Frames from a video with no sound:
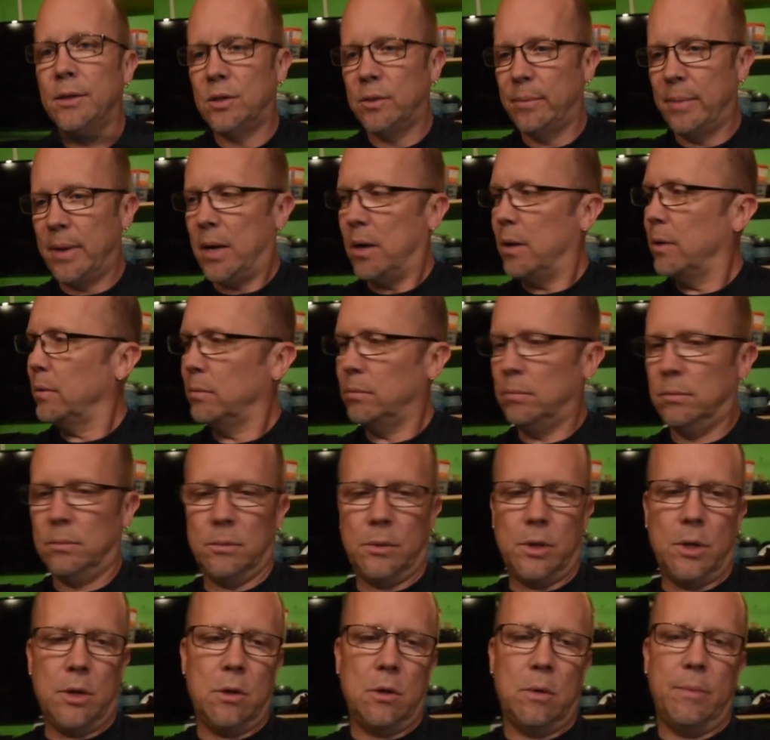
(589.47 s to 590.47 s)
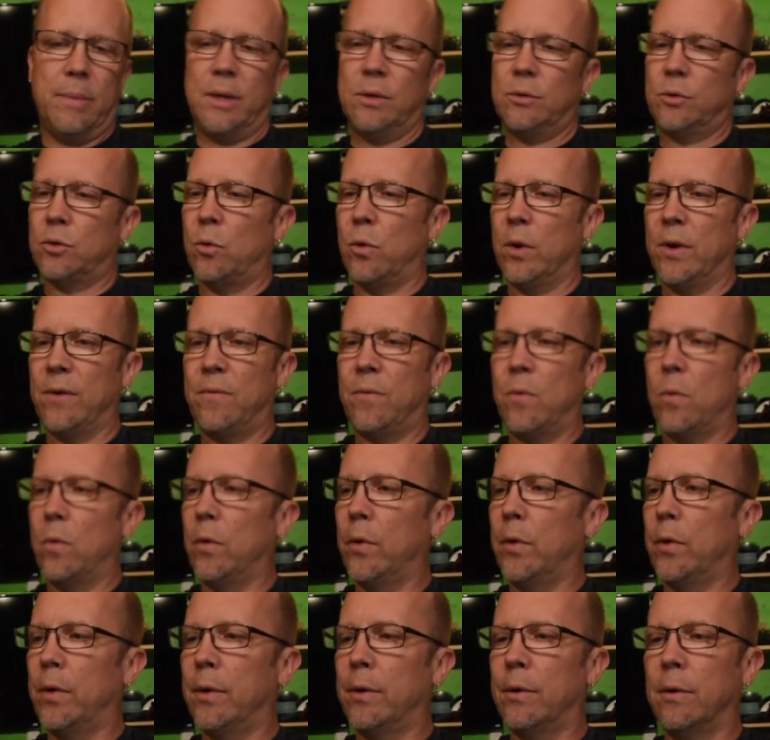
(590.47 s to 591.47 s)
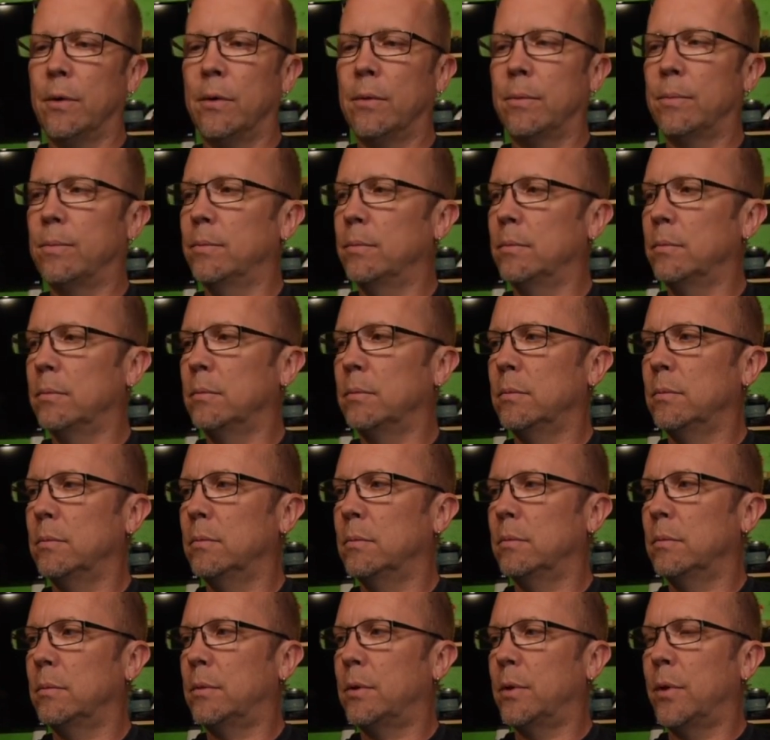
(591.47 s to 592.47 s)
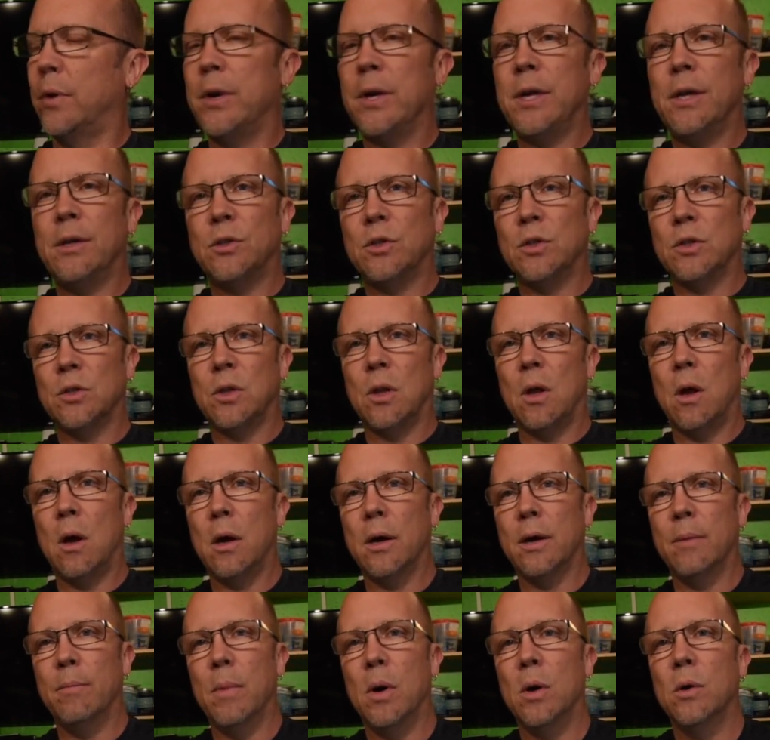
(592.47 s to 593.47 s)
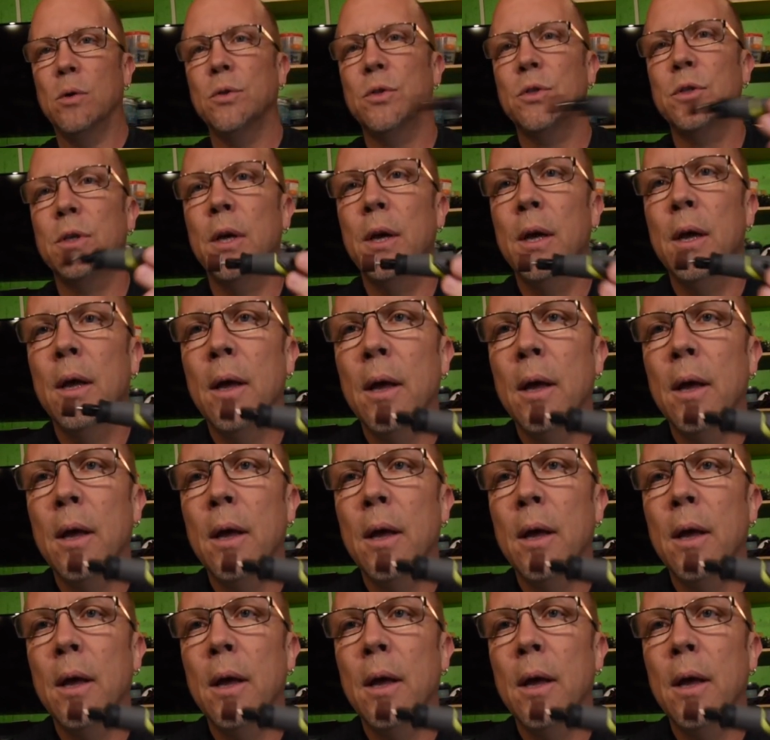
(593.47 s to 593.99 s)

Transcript: about 24 or 30 inches long at most.